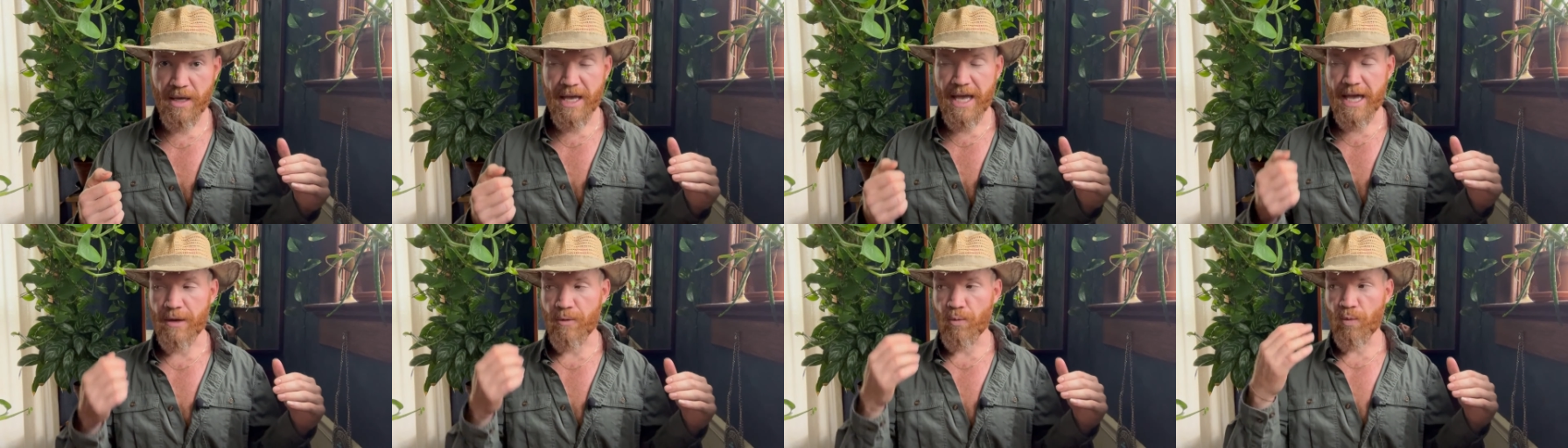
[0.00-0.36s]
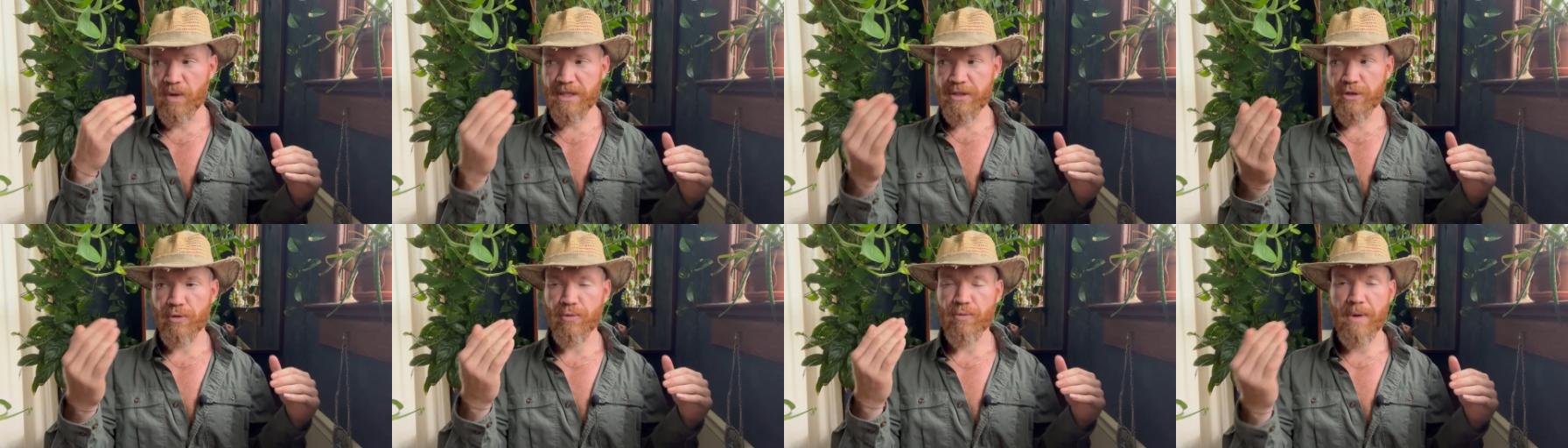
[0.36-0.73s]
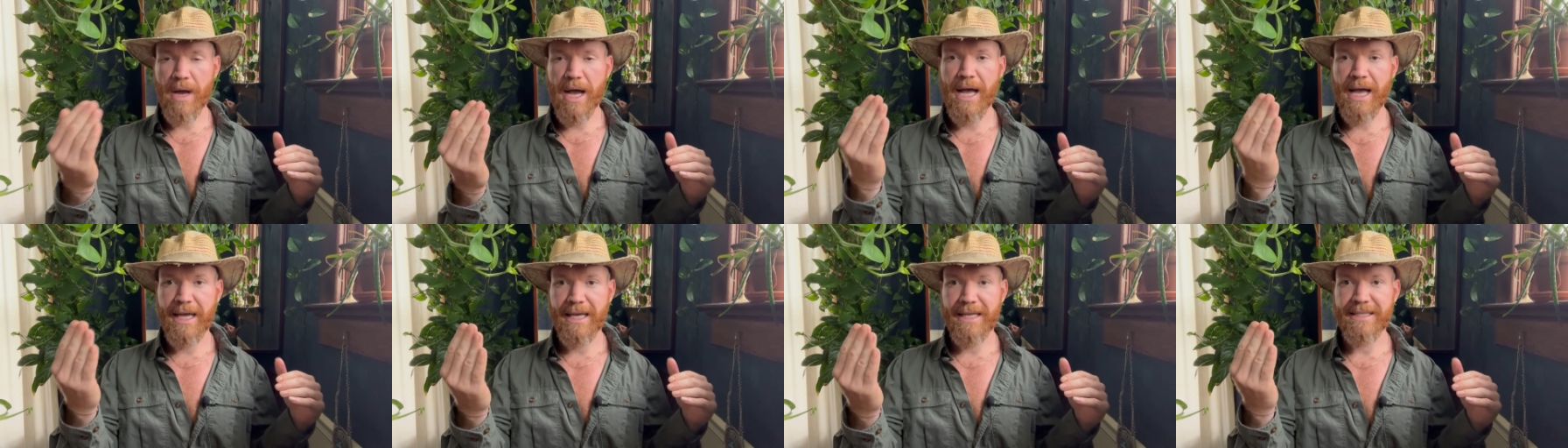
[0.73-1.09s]
And winter
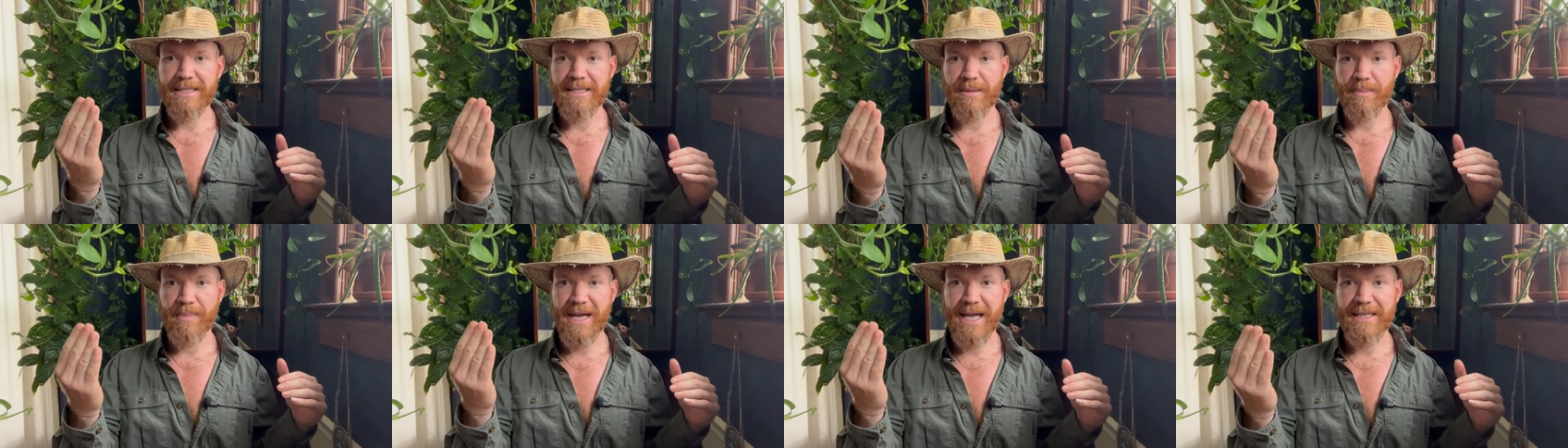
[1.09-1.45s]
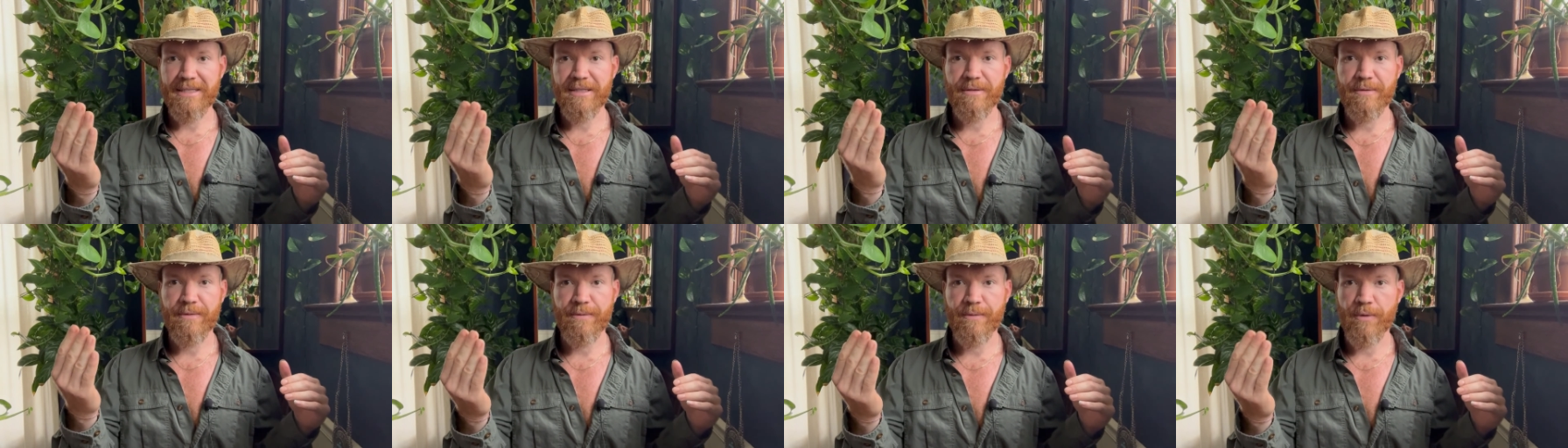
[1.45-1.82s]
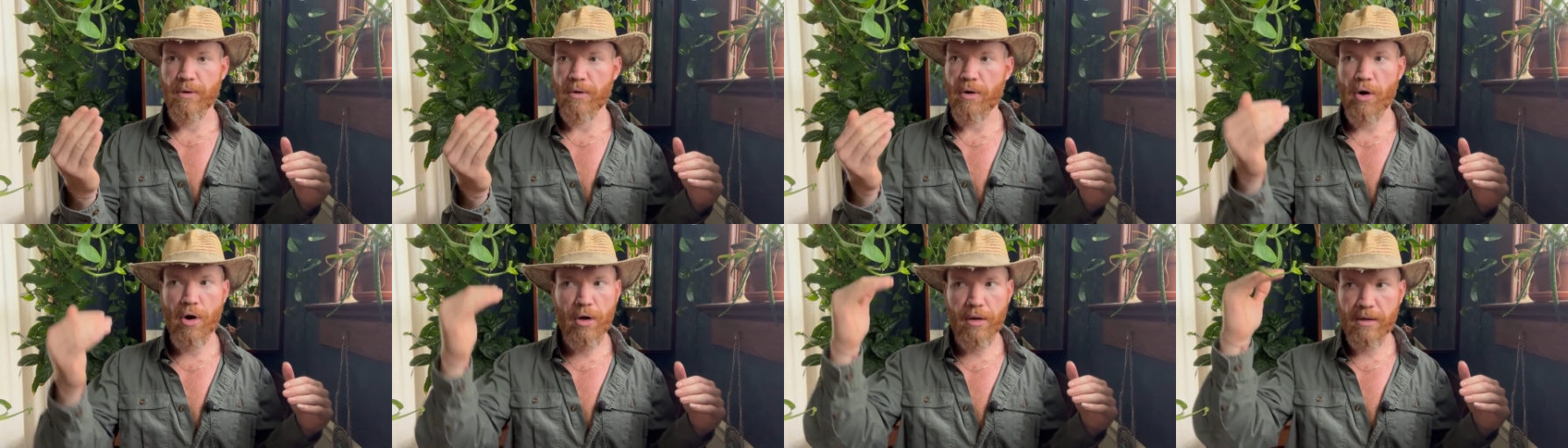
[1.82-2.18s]
rye is the best
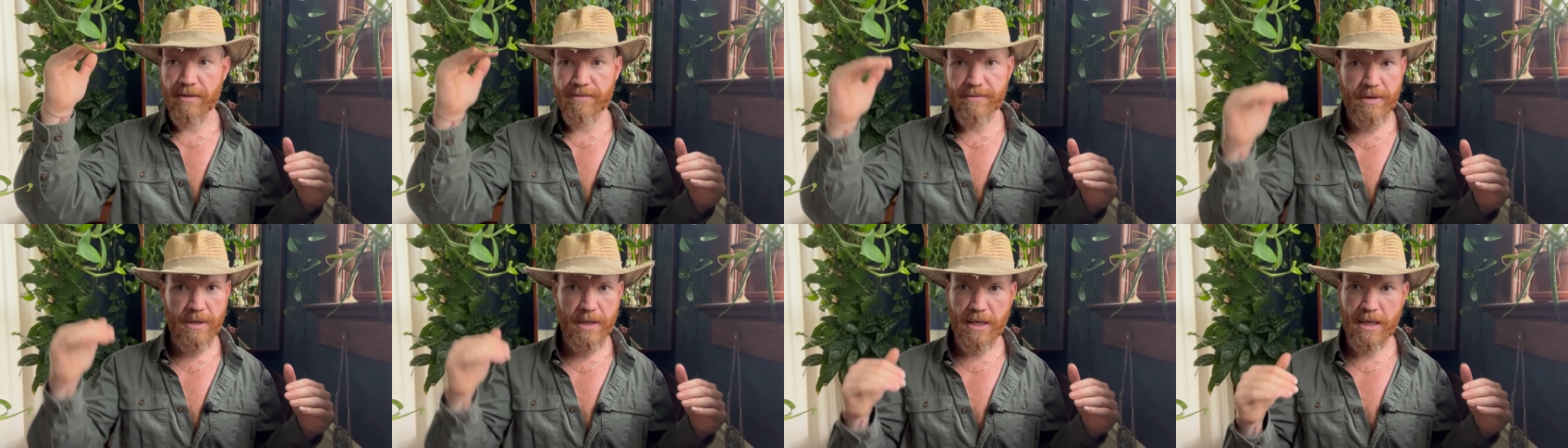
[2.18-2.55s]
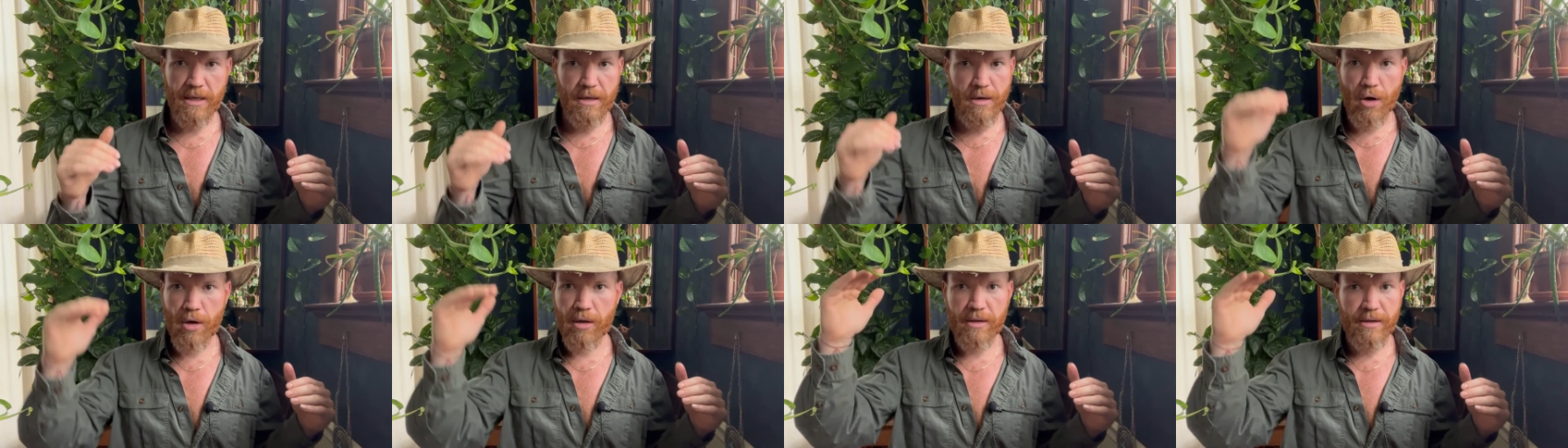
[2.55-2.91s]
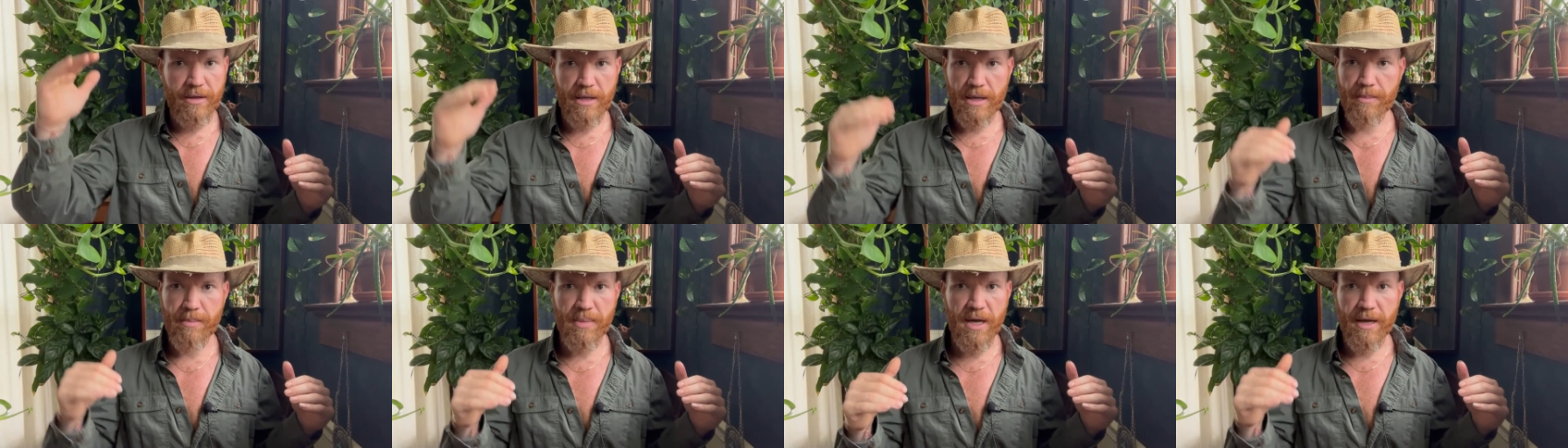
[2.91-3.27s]
for all of the
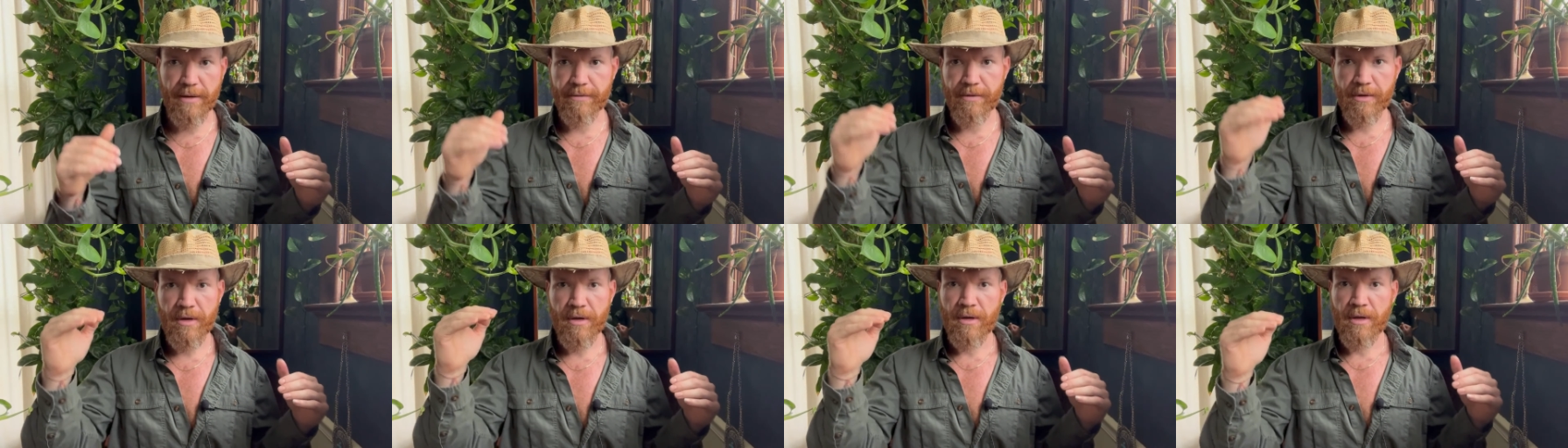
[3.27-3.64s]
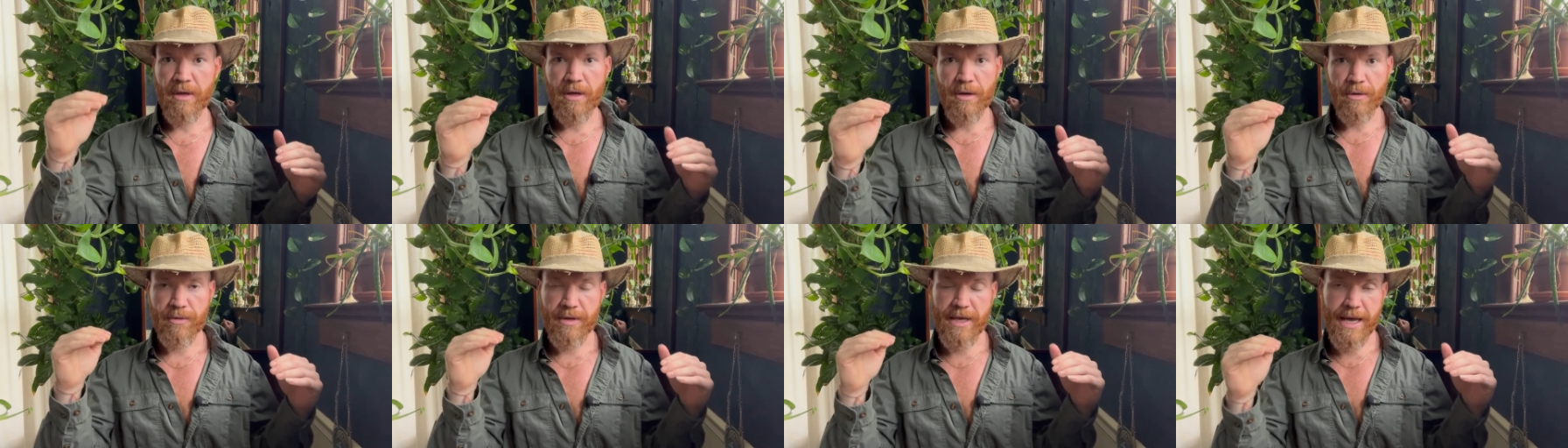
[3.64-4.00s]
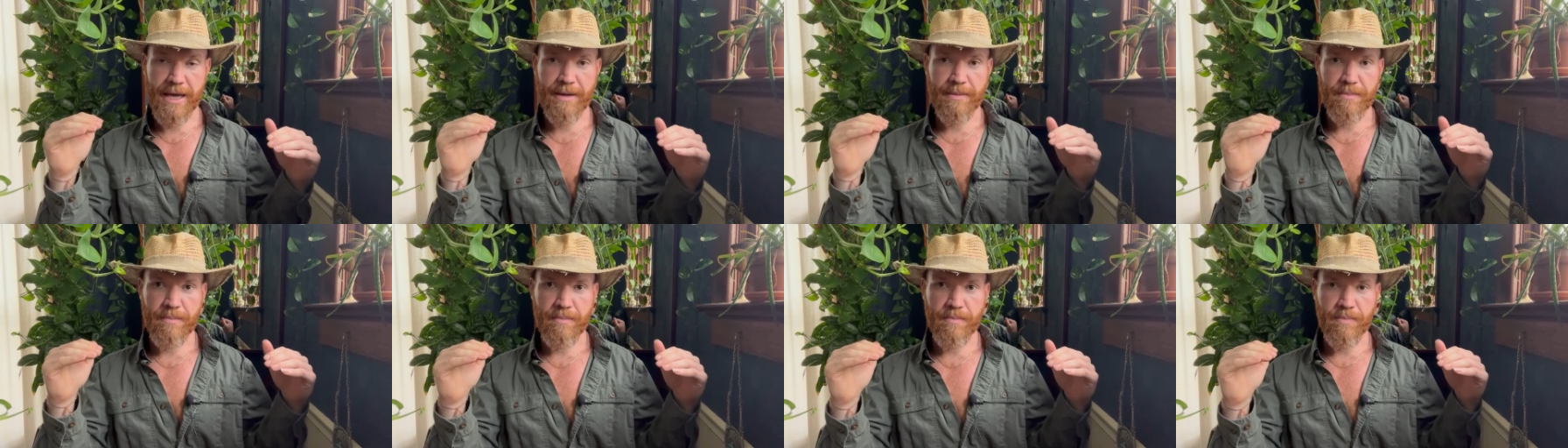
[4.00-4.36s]
above,
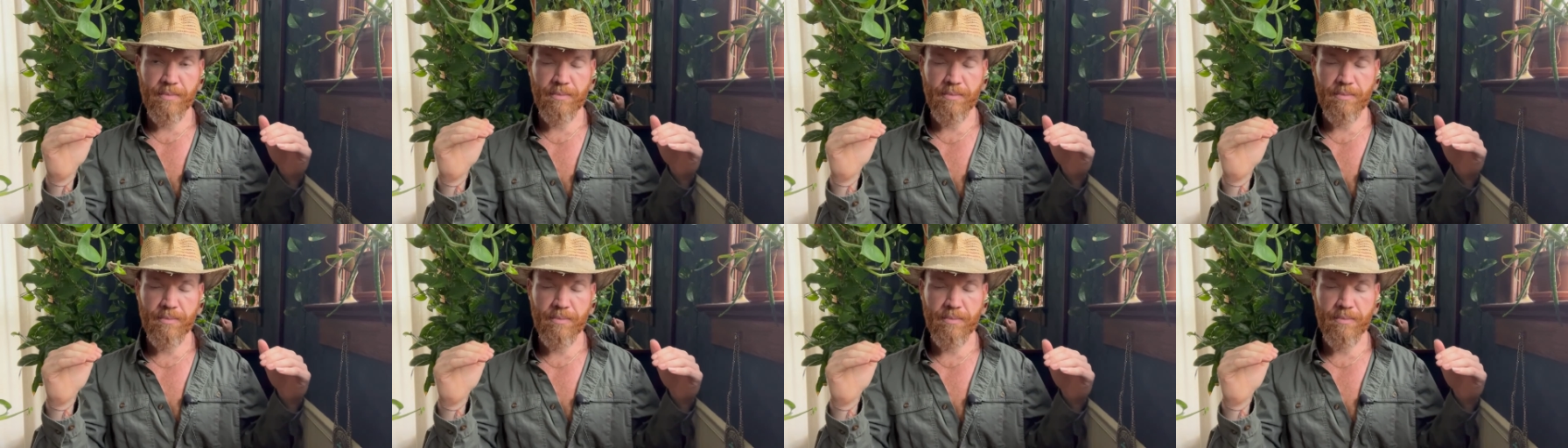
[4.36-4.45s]
okay?